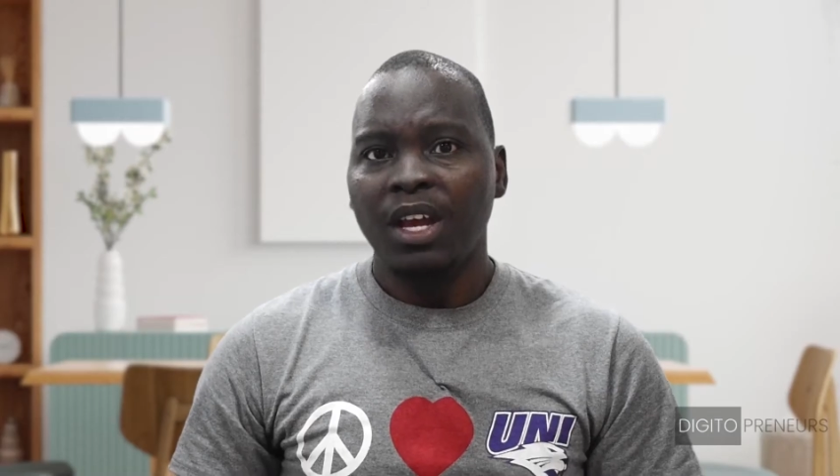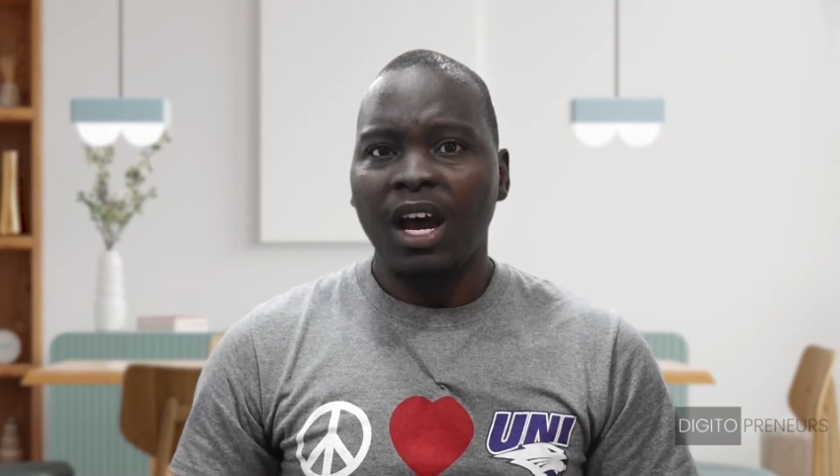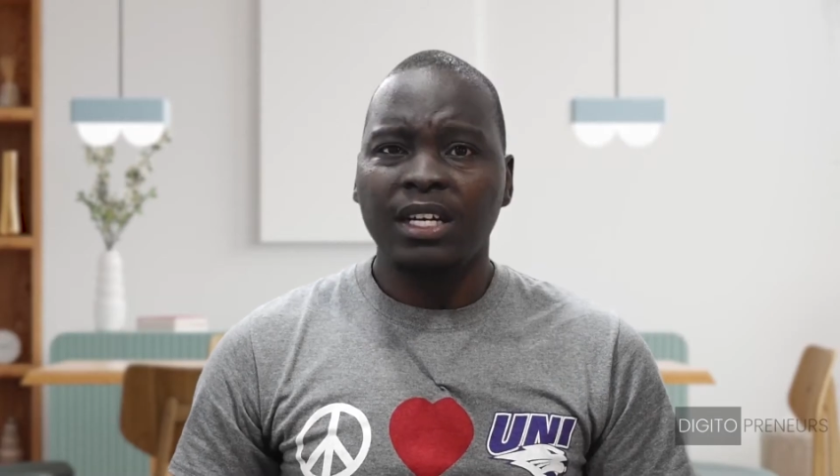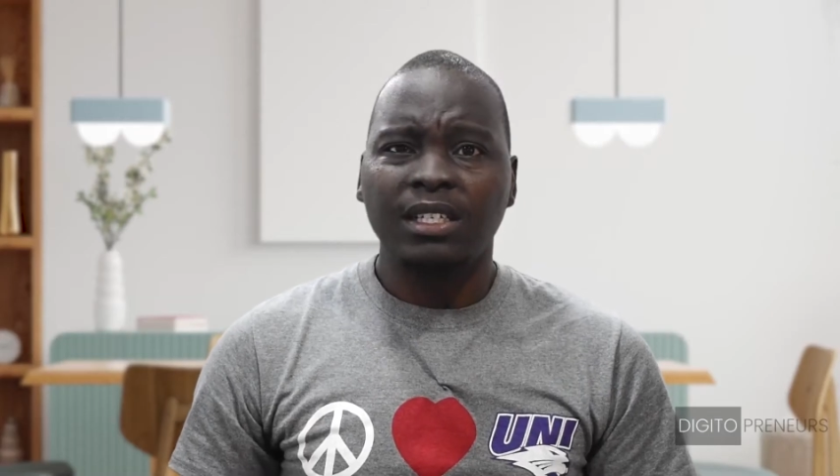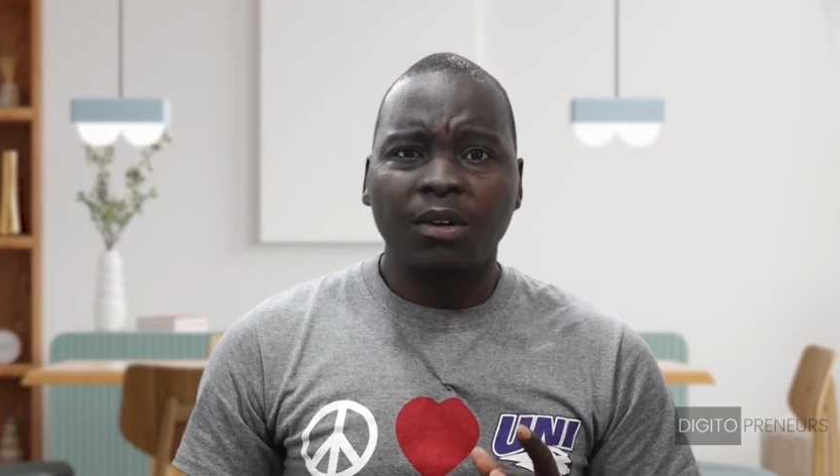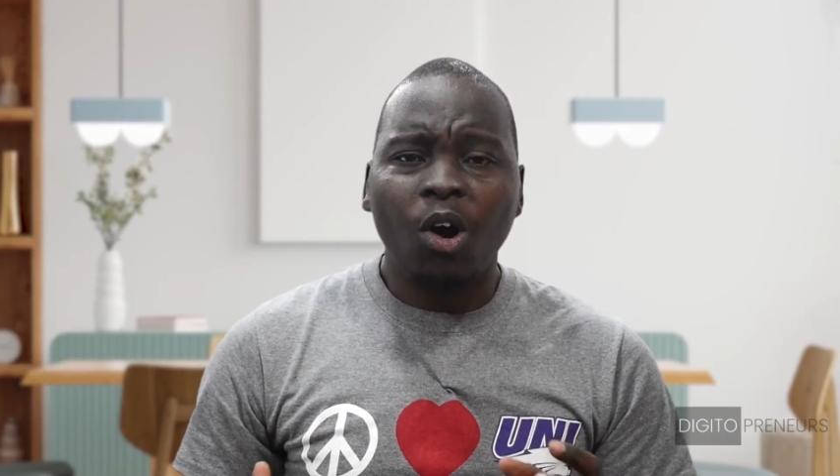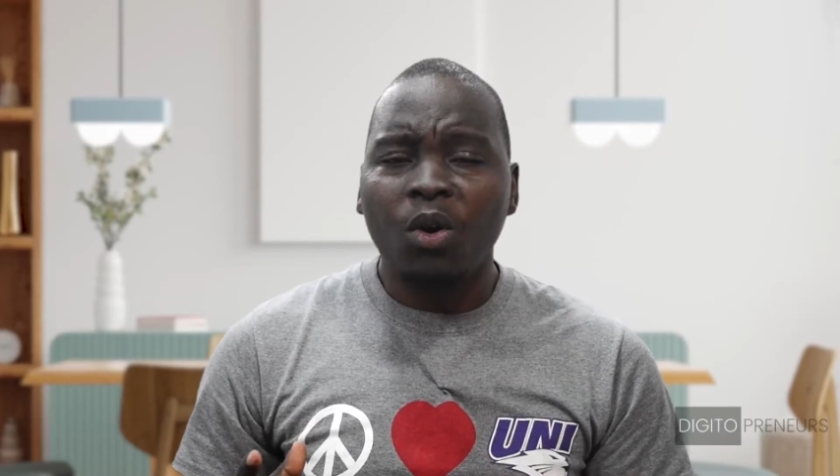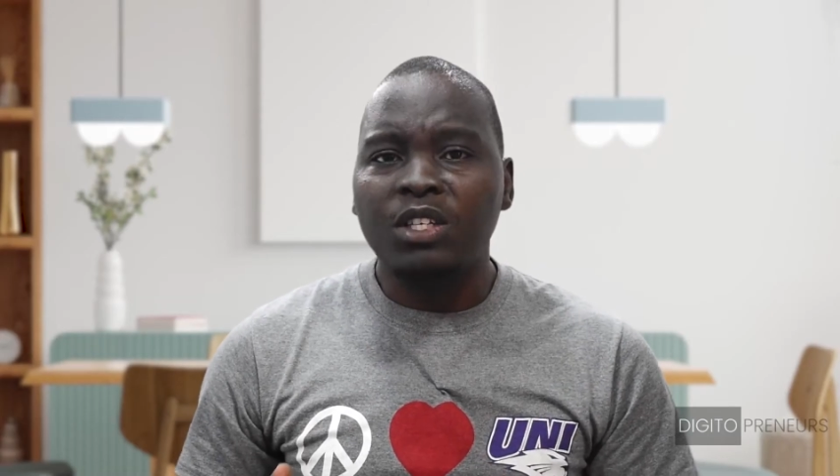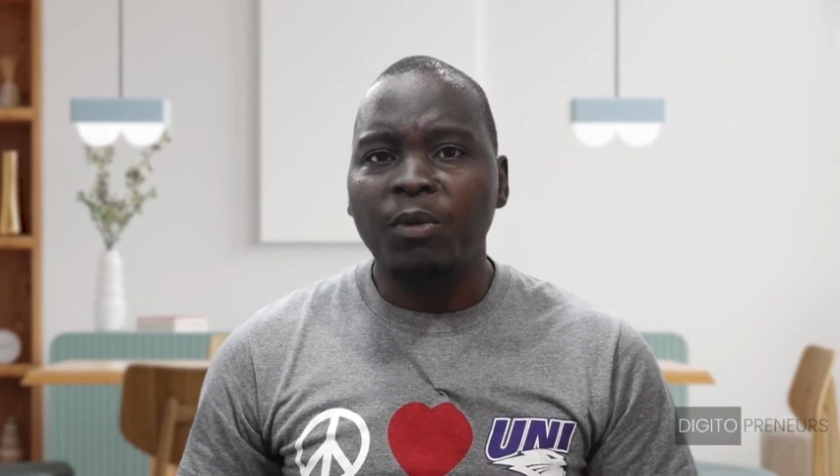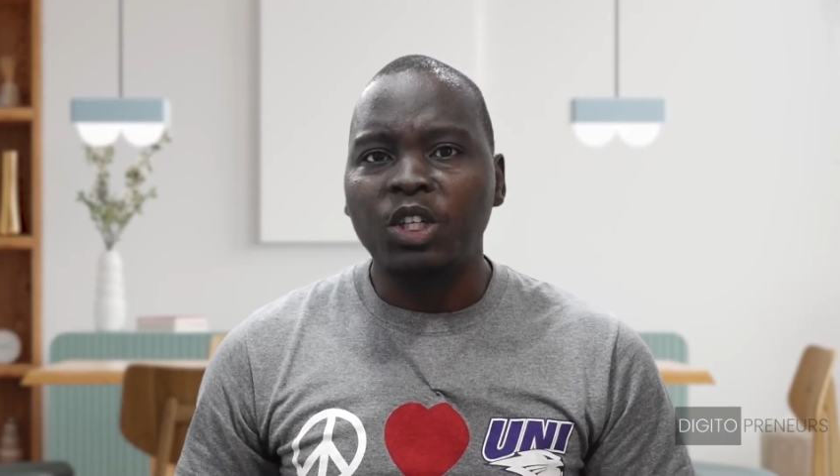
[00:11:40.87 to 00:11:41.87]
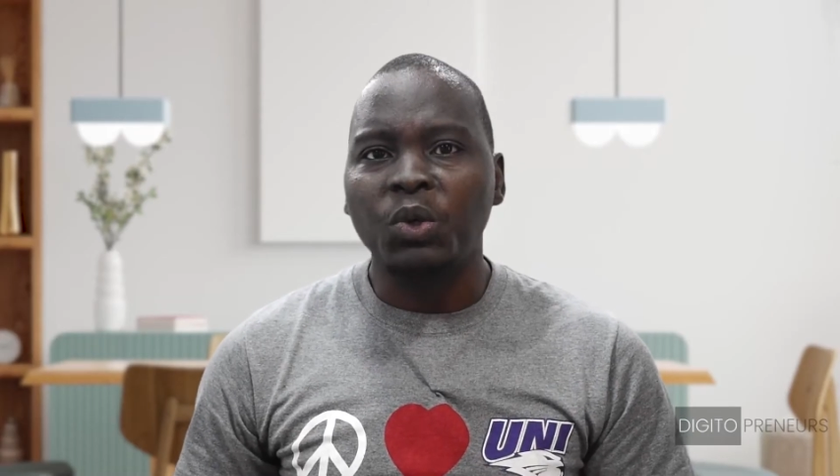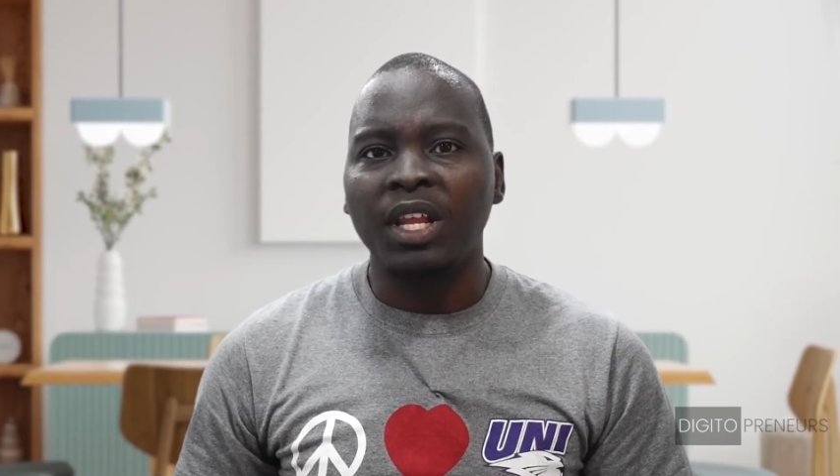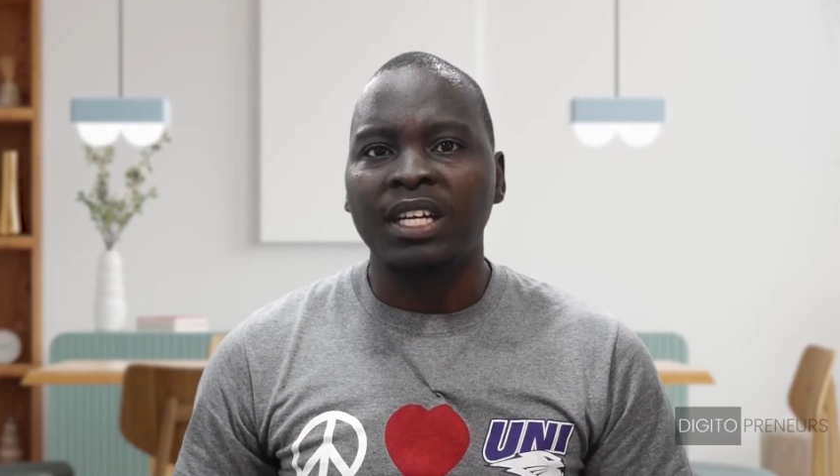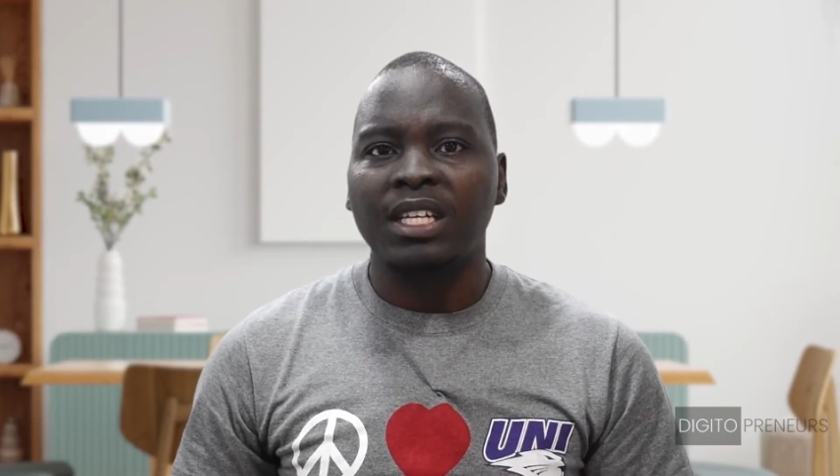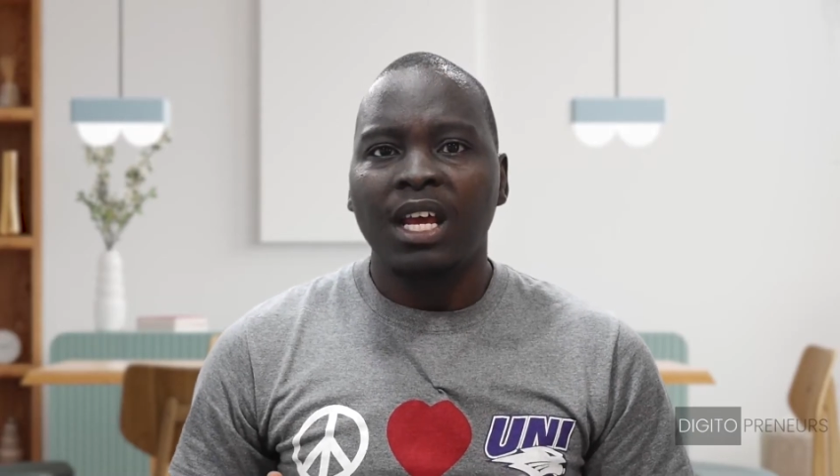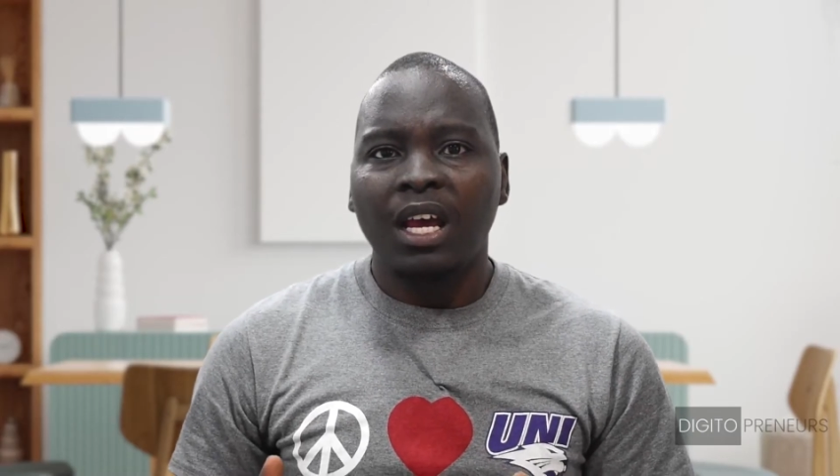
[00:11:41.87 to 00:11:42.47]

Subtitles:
And always make sure that